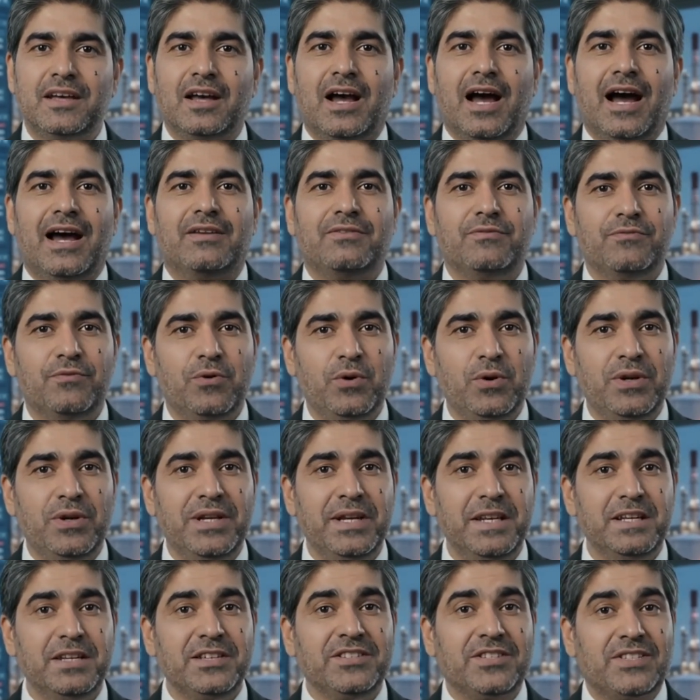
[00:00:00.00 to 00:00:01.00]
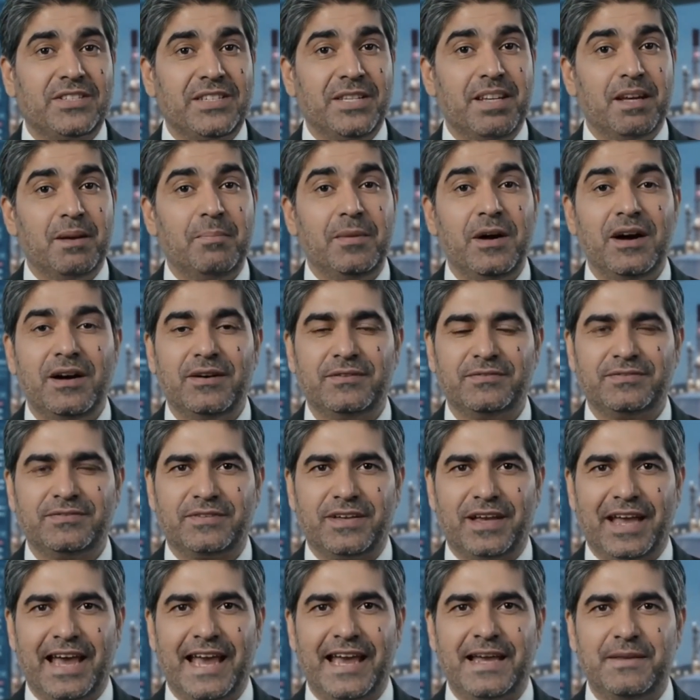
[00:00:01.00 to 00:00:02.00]
At 14 inches and above,
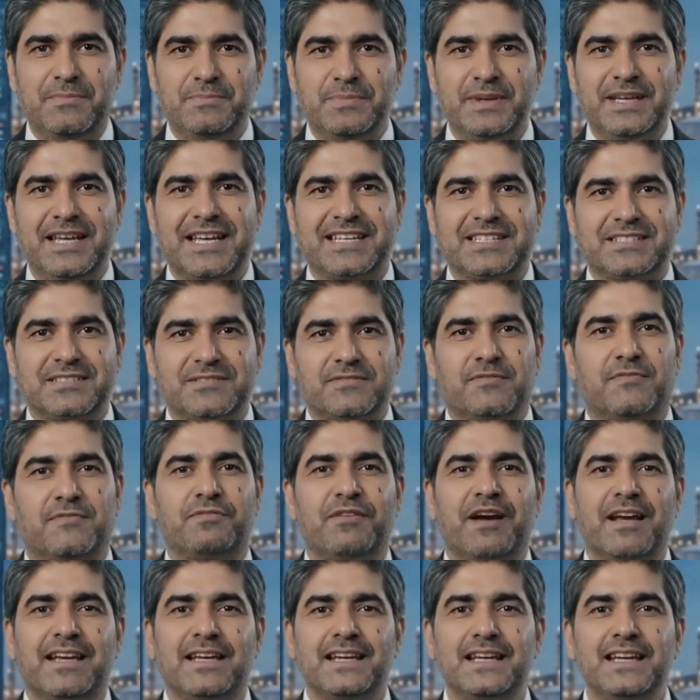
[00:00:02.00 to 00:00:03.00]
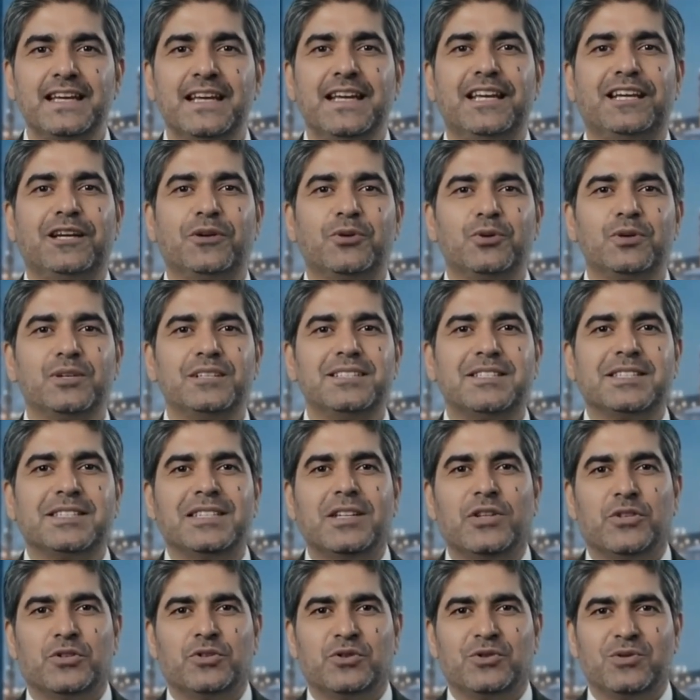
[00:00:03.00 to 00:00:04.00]
NPS finally equals
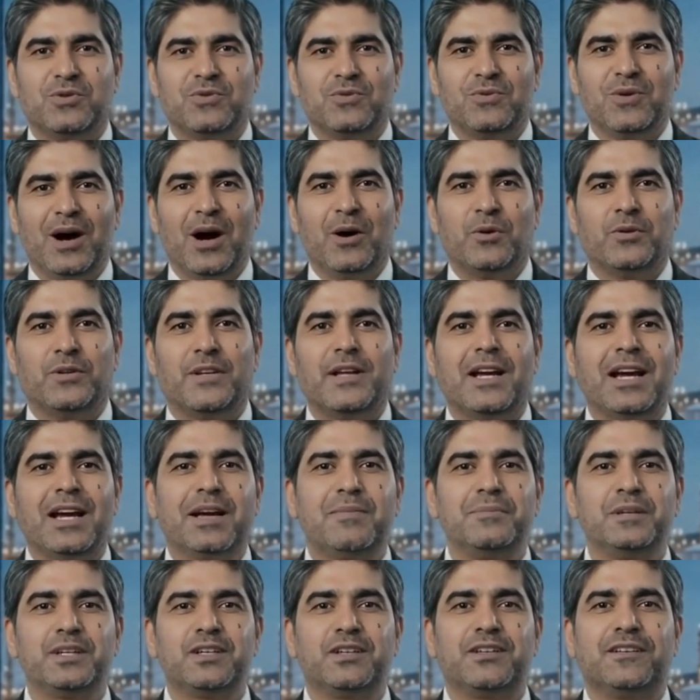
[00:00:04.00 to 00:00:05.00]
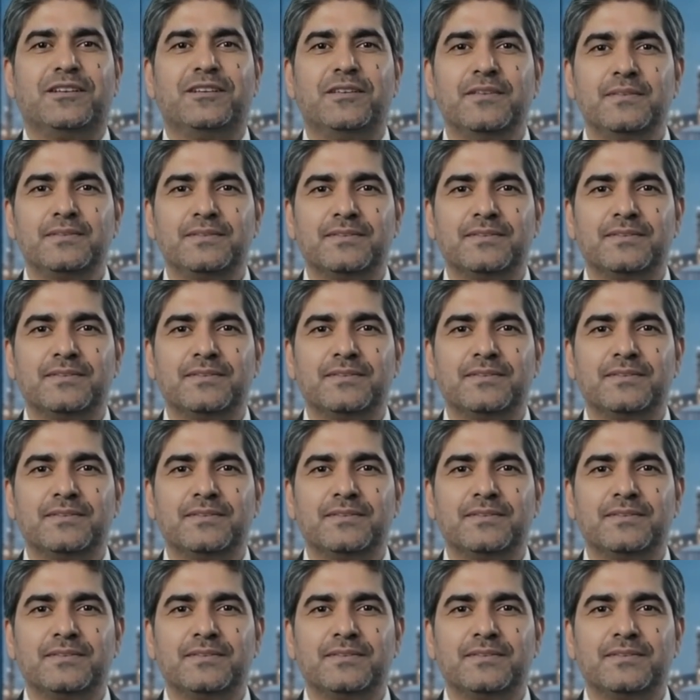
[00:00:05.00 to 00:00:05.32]
the true outer diameter.